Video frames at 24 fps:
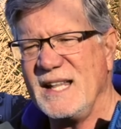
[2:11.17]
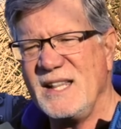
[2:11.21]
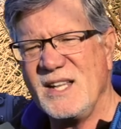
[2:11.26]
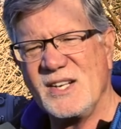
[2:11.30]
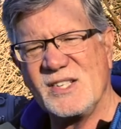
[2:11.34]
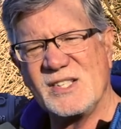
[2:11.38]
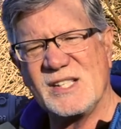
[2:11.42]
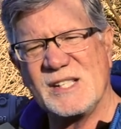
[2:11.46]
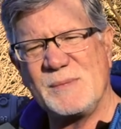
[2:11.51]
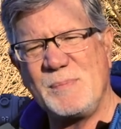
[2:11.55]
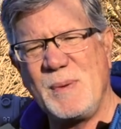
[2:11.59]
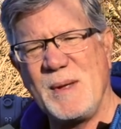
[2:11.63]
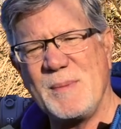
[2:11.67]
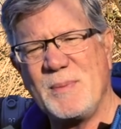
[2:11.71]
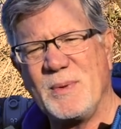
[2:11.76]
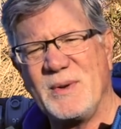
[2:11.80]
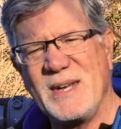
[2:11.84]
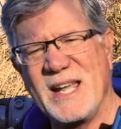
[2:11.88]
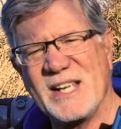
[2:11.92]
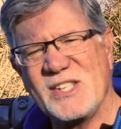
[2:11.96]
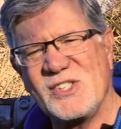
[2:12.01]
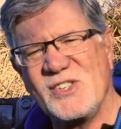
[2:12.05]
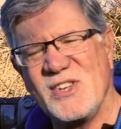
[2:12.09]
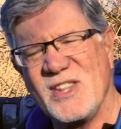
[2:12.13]
and there's these
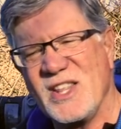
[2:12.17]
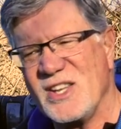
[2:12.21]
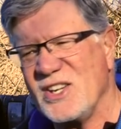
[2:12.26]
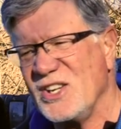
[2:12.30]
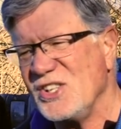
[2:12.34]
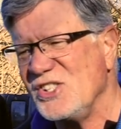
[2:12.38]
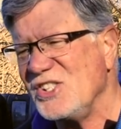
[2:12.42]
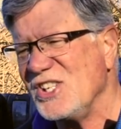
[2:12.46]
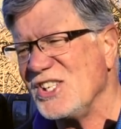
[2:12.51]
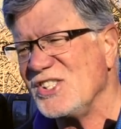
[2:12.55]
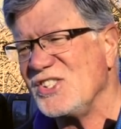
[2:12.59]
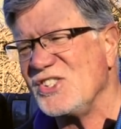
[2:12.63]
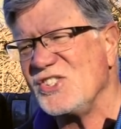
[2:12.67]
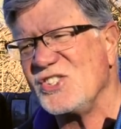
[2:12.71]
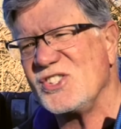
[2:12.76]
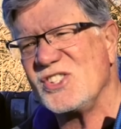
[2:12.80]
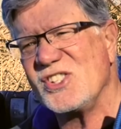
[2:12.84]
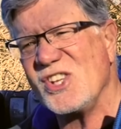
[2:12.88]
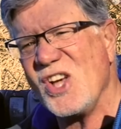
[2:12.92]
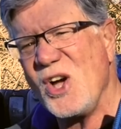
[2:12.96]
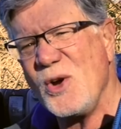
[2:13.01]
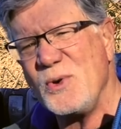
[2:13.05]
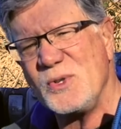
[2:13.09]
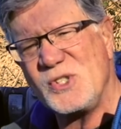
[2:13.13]
people next to you that are
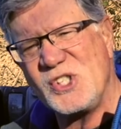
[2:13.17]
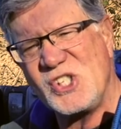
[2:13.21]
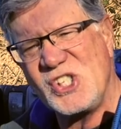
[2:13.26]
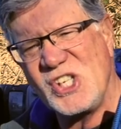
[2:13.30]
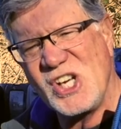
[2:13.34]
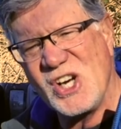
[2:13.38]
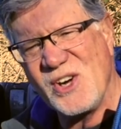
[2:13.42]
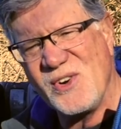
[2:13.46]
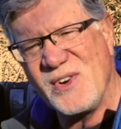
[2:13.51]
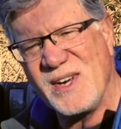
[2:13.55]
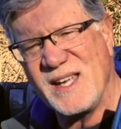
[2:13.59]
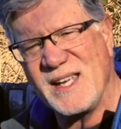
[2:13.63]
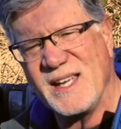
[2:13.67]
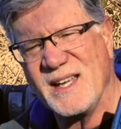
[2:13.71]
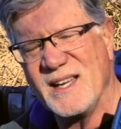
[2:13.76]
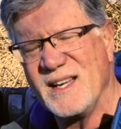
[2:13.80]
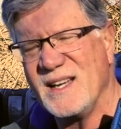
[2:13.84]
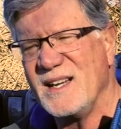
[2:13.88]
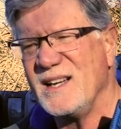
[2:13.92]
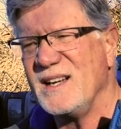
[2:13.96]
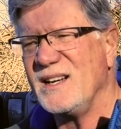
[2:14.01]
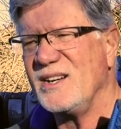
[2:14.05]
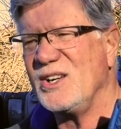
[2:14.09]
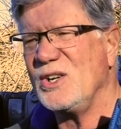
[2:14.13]
just so cheery.
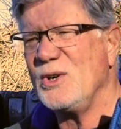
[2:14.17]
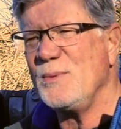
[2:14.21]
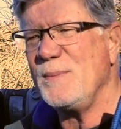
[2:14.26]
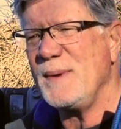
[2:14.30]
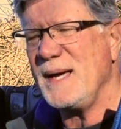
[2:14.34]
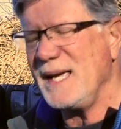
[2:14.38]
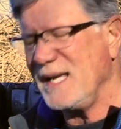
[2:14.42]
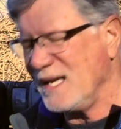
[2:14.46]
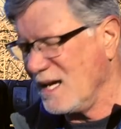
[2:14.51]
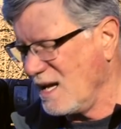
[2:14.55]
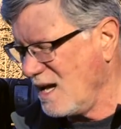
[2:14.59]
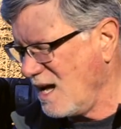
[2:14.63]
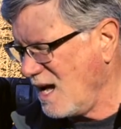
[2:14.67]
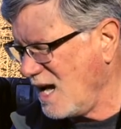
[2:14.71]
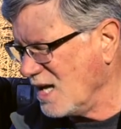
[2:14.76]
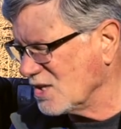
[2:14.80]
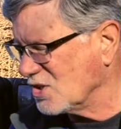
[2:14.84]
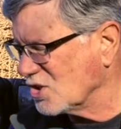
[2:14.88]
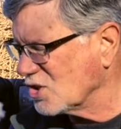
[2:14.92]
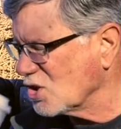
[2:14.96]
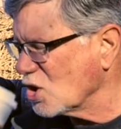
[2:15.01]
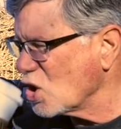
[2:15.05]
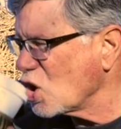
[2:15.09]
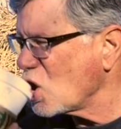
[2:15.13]
Oh my
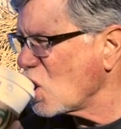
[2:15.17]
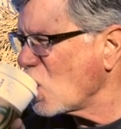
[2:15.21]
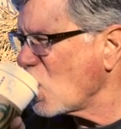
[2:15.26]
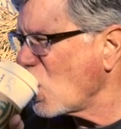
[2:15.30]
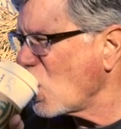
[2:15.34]
gosh.